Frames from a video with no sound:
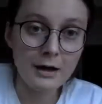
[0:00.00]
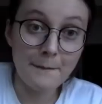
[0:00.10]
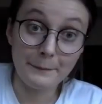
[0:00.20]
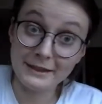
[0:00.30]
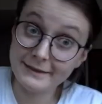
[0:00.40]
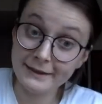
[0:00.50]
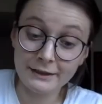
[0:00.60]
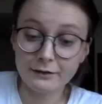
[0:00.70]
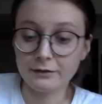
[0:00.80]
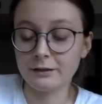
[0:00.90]
My
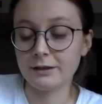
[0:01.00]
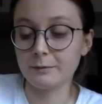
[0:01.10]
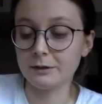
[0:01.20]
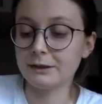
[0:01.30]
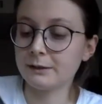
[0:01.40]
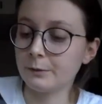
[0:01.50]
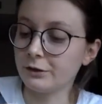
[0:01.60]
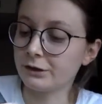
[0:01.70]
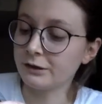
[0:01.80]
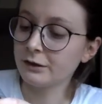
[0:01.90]
second double
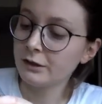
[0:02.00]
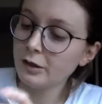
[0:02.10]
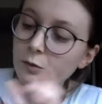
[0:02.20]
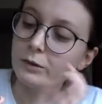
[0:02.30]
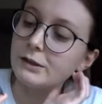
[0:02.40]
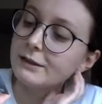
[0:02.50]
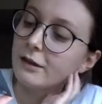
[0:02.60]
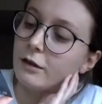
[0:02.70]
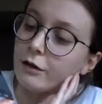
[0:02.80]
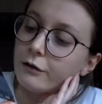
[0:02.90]
exposure was
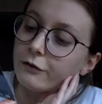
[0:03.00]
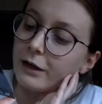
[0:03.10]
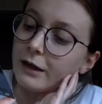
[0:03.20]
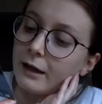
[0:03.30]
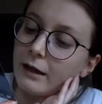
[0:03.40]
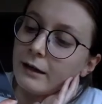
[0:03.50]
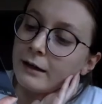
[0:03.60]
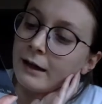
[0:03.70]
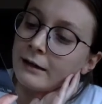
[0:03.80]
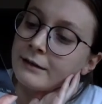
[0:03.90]
of a
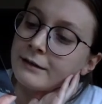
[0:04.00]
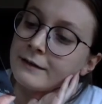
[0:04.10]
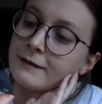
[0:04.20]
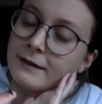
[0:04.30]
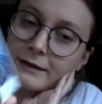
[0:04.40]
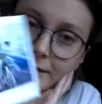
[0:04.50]
cactus and